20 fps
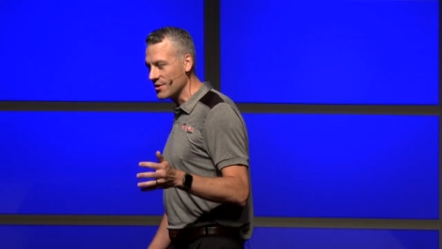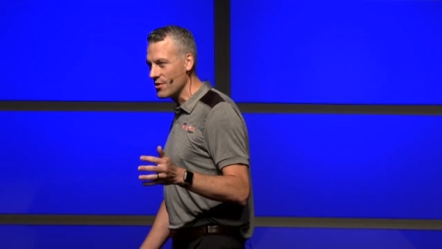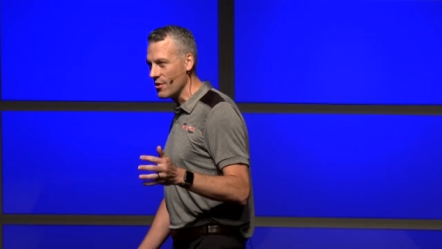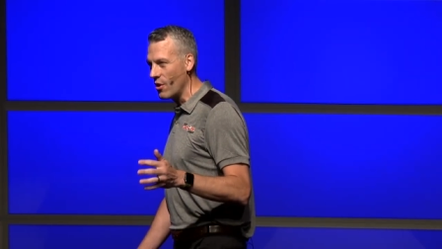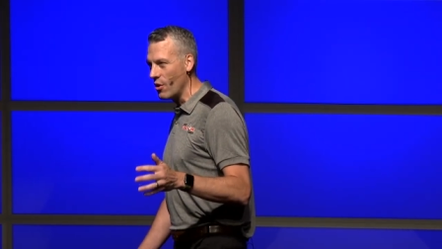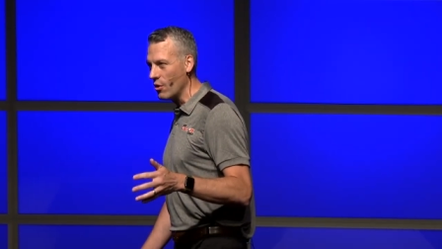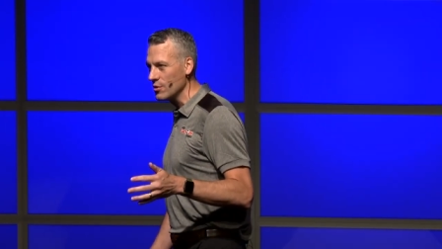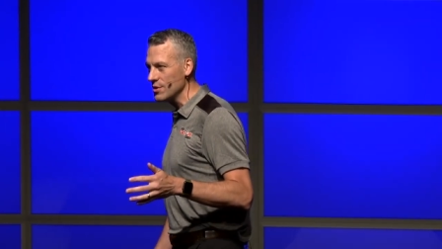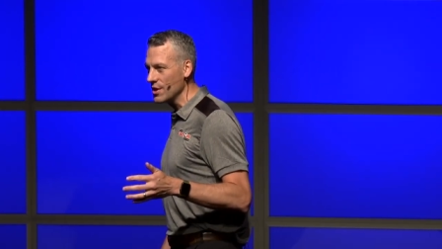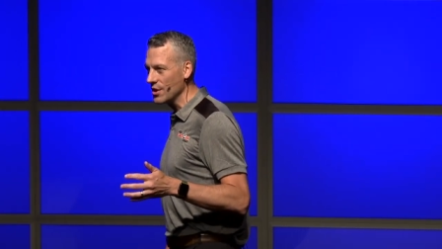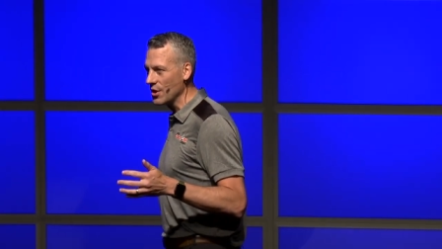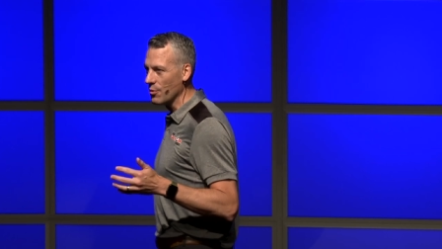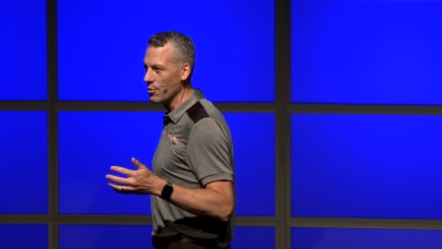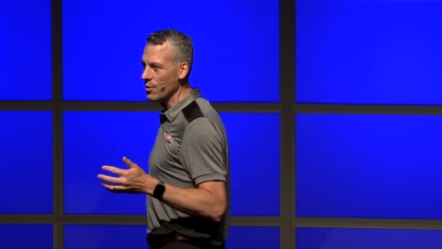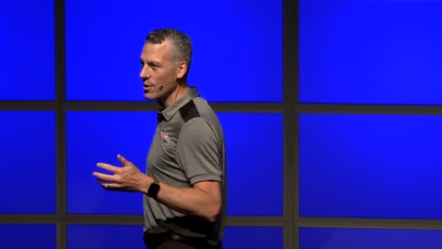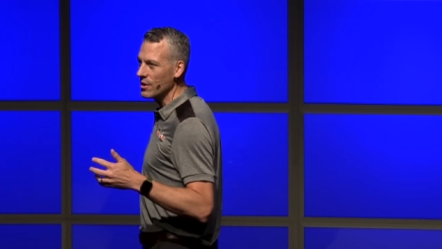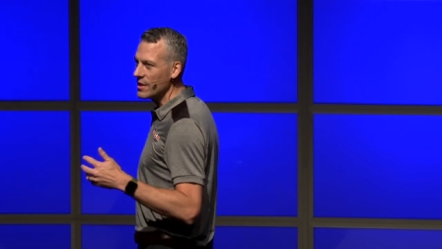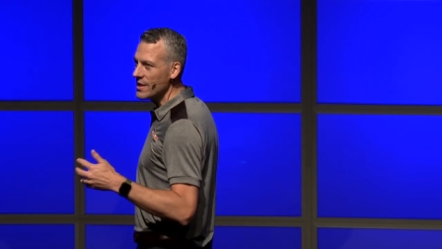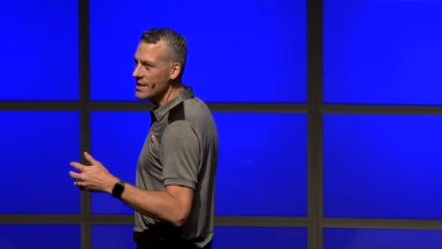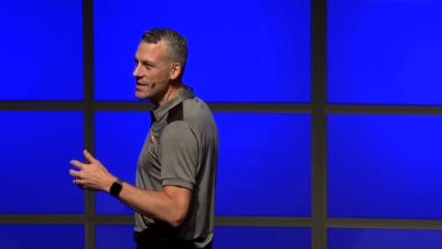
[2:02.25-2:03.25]
though, did a
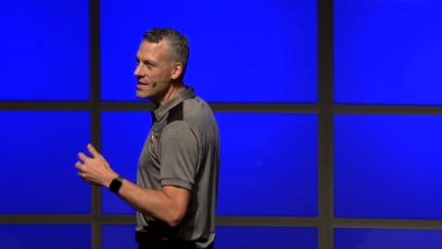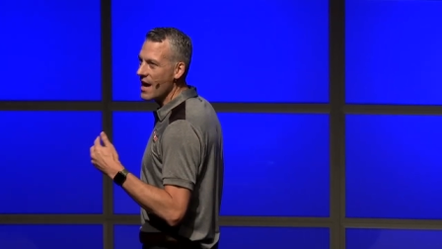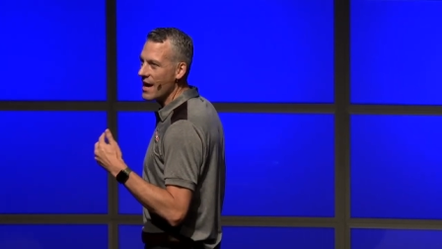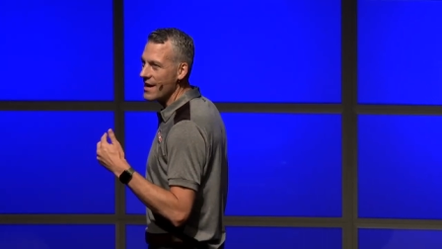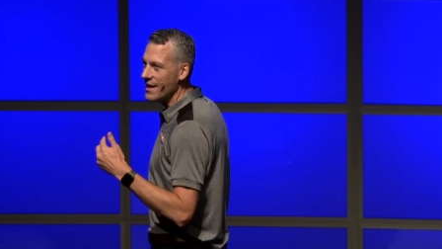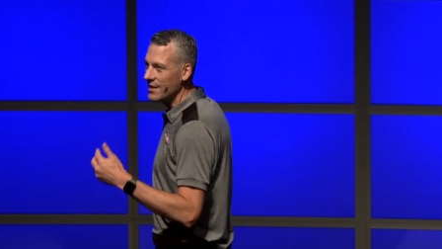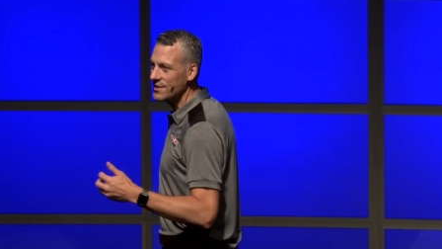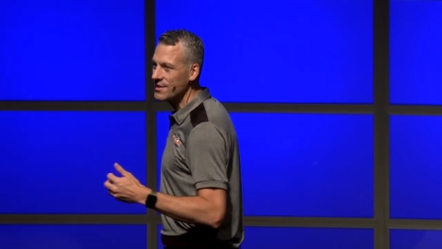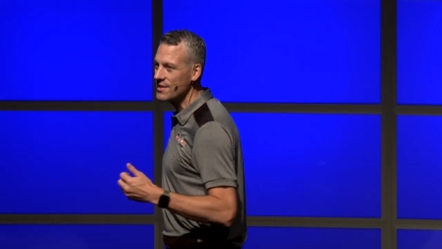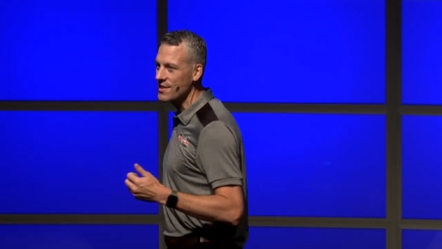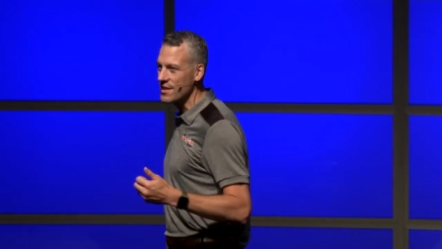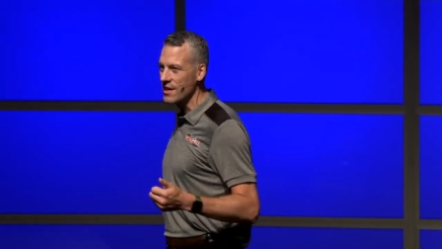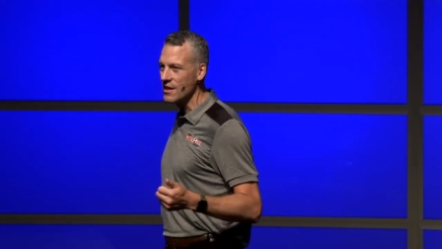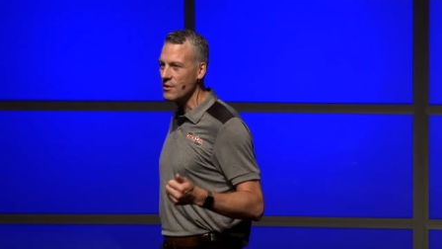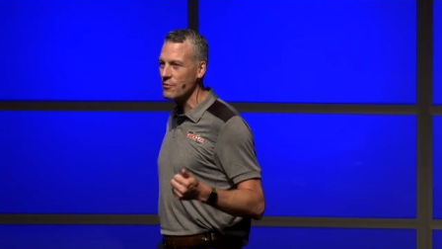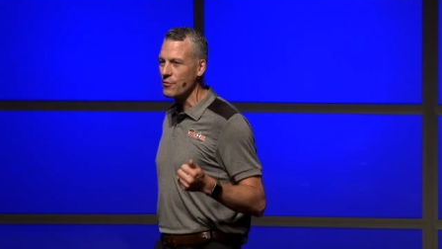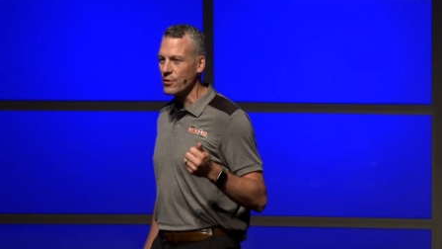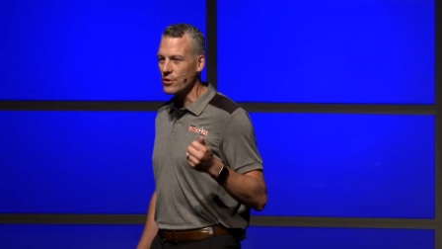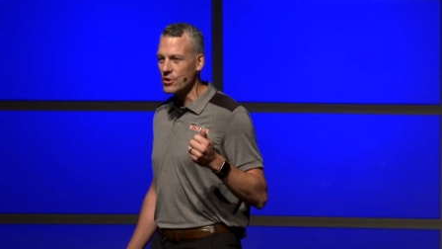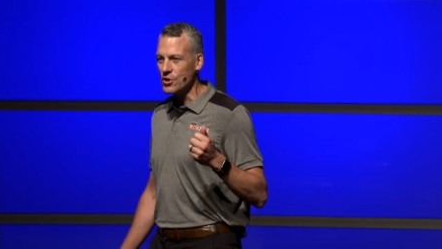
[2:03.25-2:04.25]
really nice thing
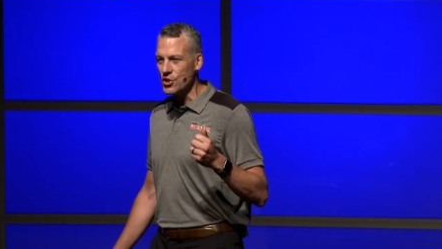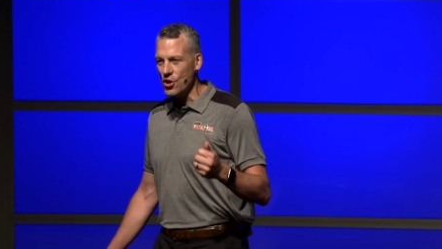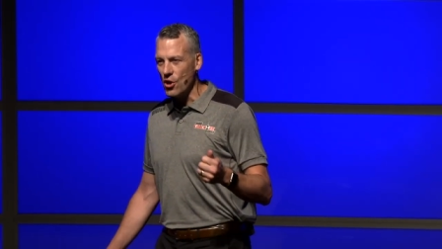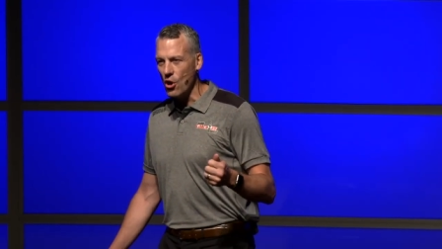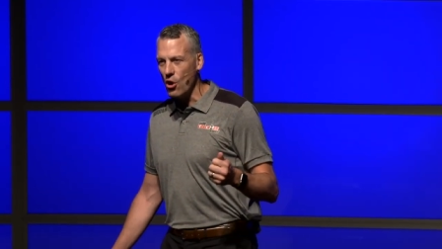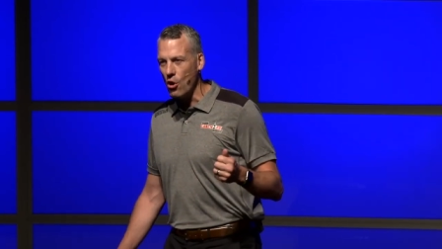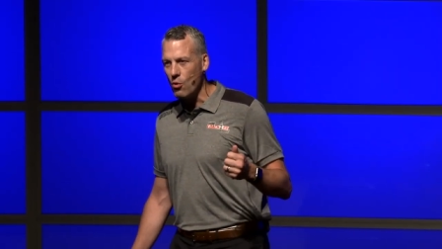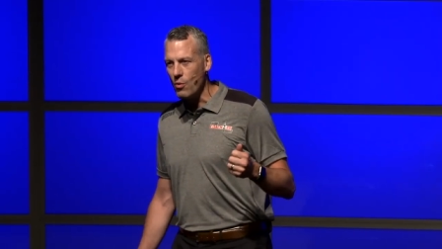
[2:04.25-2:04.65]
for Joe